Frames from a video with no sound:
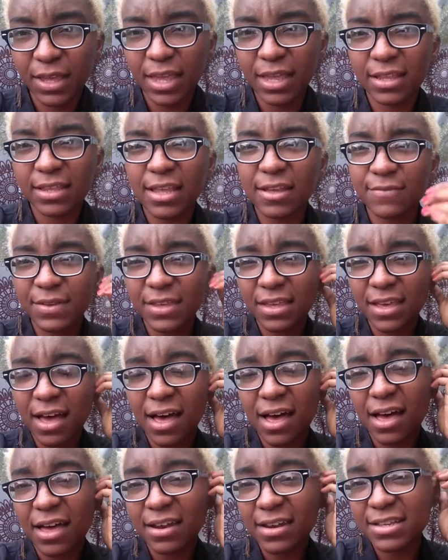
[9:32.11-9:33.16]
And loving
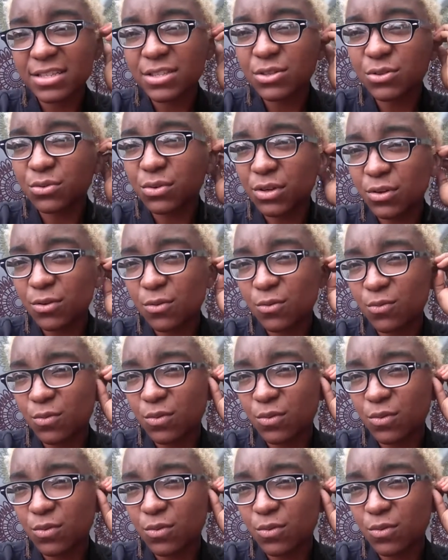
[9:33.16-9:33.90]
God is doing...